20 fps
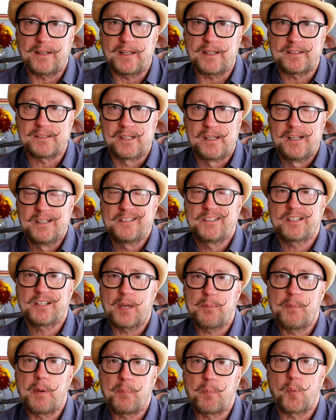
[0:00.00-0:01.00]
these to
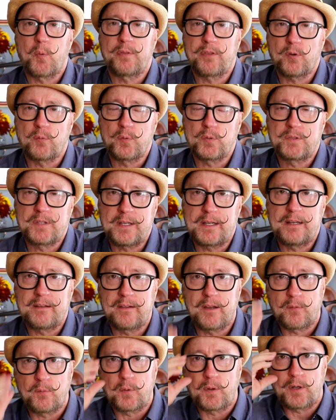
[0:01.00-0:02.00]
come up with a routine
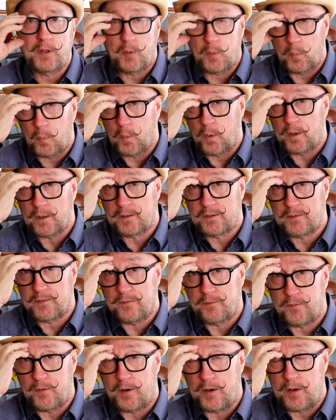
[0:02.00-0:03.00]
that really works
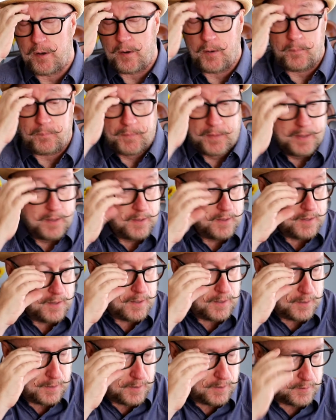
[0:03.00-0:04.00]
for you.
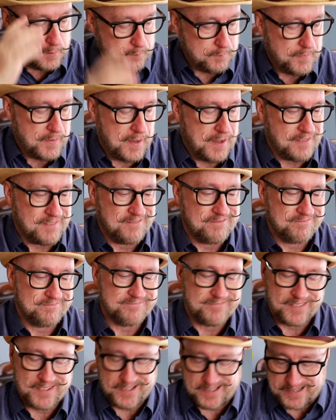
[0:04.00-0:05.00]
And
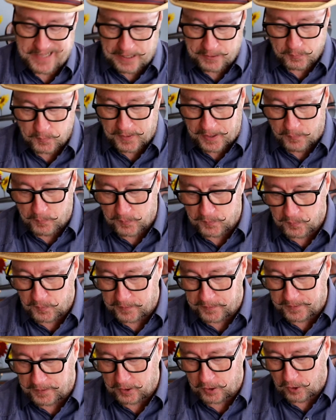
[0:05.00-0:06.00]
that's what I would
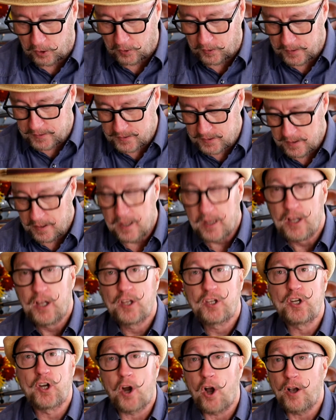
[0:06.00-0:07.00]
really encourage.
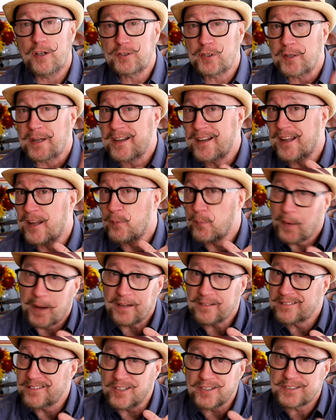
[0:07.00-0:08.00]
You're also going to get,
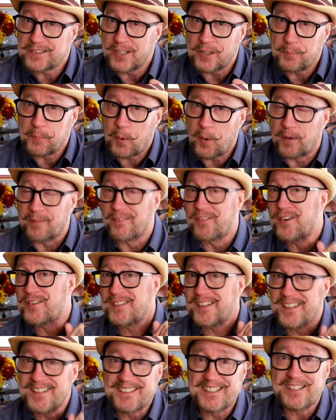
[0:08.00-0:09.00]
wait, there's still more.
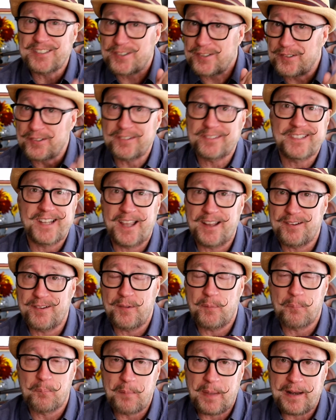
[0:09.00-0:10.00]
There's an additional
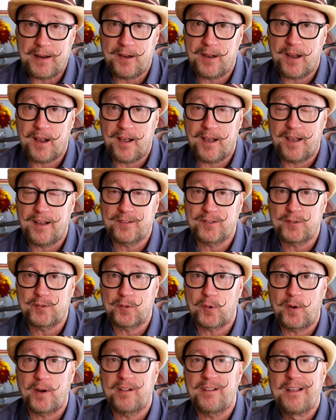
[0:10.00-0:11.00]
10-minute
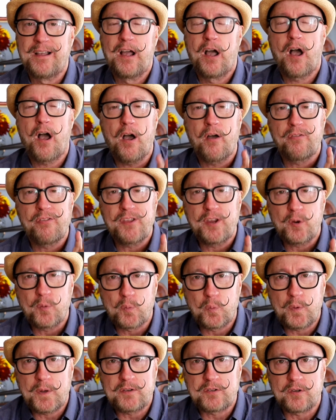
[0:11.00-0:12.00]
tutorial of the
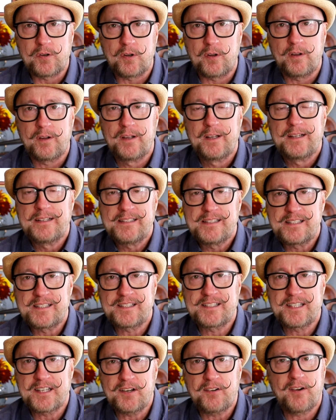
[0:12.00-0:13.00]
original
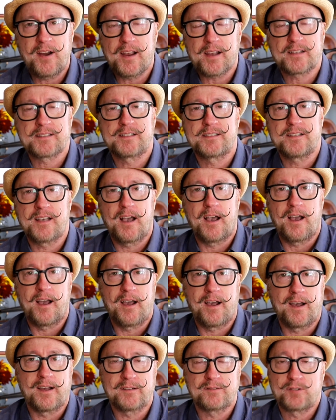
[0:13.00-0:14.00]

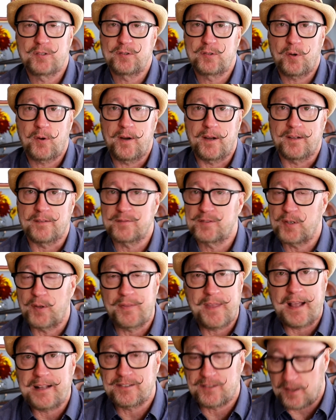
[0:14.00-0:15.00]
SiriX tutorial. So
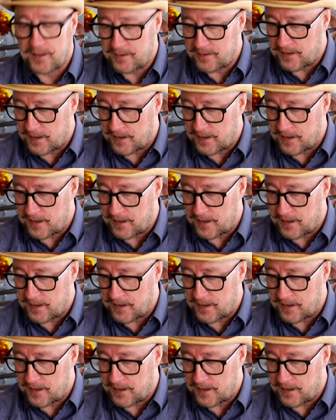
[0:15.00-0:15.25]
that's on